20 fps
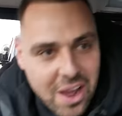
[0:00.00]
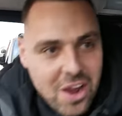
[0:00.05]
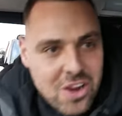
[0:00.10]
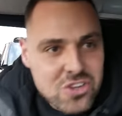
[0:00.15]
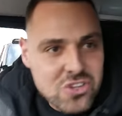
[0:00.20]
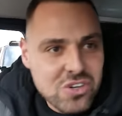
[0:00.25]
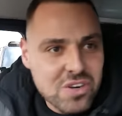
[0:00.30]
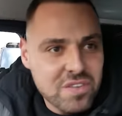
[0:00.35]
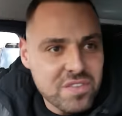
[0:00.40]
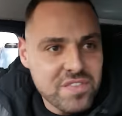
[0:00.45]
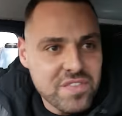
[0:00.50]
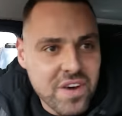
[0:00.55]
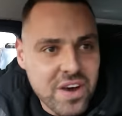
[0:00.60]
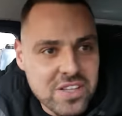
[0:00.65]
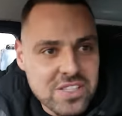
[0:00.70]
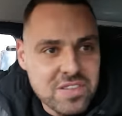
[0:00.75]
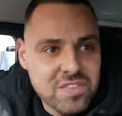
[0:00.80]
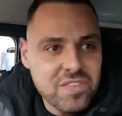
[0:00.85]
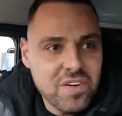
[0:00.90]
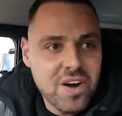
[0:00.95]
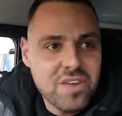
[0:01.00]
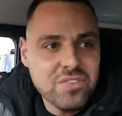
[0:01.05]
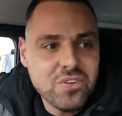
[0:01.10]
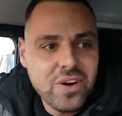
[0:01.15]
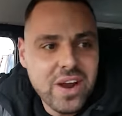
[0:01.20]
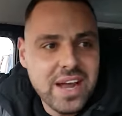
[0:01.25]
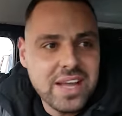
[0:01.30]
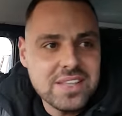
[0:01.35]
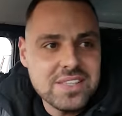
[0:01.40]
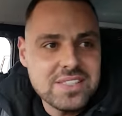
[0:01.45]
135
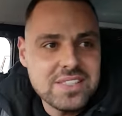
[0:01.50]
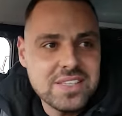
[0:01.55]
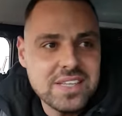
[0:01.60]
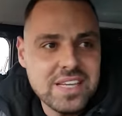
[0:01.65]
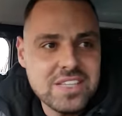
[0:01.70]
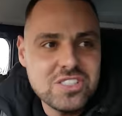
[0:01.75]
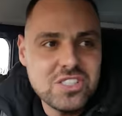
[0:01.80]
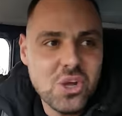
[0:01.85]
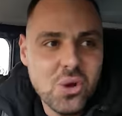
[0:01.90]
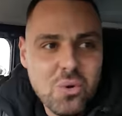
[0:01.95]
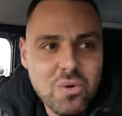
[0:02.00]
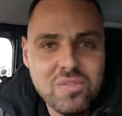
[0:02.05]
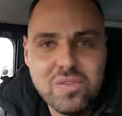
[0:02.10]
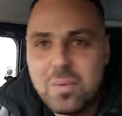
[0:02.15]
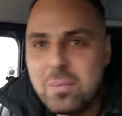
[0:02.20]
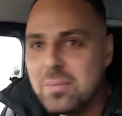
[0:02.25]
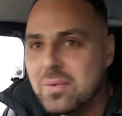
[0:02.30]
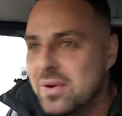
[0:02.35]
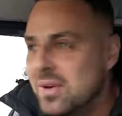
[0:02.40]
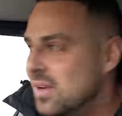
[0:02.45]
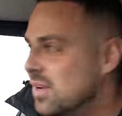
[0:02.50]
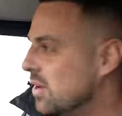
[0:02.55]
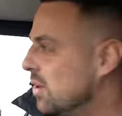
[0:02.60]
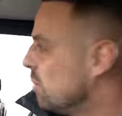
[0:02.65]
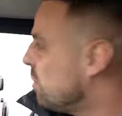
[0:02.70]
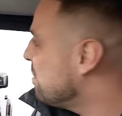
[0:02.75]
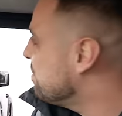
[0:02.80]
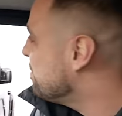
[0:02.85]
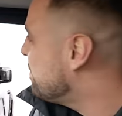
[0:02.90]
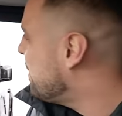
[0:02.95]
grand. There's two of them.
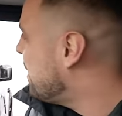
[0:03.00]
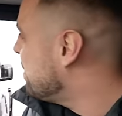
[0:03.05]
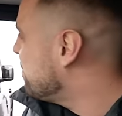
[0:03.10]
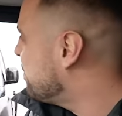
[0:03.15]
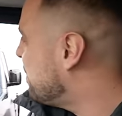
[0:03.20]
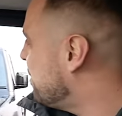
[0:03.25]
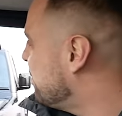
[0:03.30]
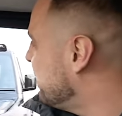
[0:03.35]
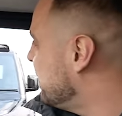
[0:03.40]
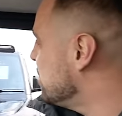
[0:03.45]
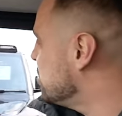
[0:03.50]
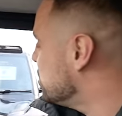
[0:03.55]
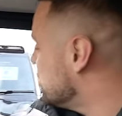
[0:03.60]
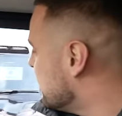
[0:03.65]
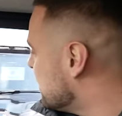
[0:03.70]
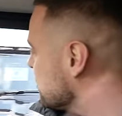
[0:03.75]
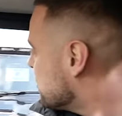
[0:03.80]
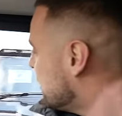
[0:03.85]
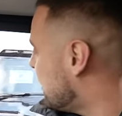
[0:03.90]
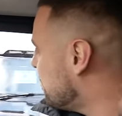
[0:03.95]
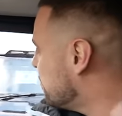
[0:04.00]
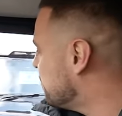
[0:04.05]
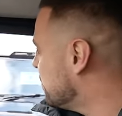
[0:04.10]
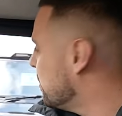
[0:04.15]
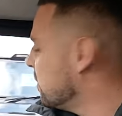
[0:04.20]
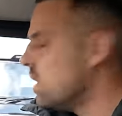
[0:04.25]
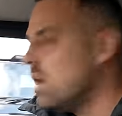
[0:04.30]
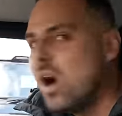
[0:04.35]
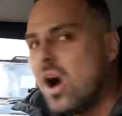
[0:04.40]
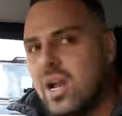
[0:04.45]
135 each. Yes, I'll
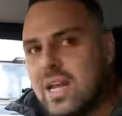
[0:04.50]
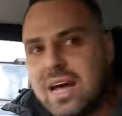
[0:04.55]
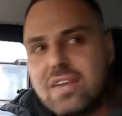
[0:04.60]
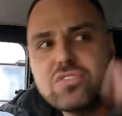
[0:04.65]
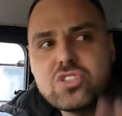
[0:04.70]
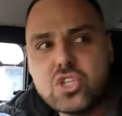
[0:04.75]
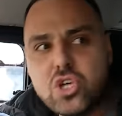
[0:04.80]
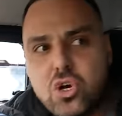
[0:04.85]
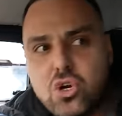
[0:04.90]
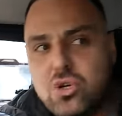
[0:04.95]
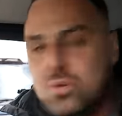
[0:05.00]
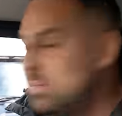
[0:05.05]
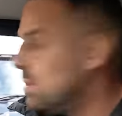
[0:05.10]
have two,